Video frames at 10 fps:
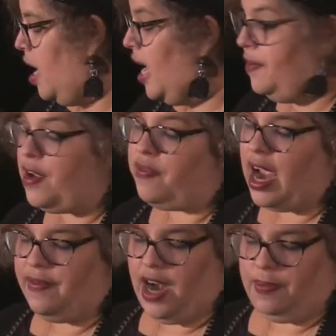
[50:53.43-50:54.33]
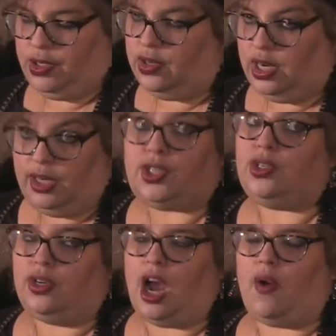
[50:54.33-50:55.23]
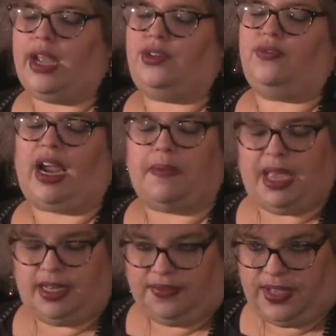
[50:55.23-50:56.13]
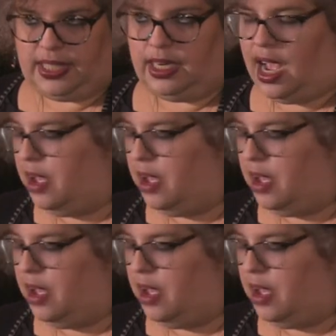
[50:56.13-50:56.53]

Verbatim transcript: If you ever have an opportunity to go, I do recommend a visit.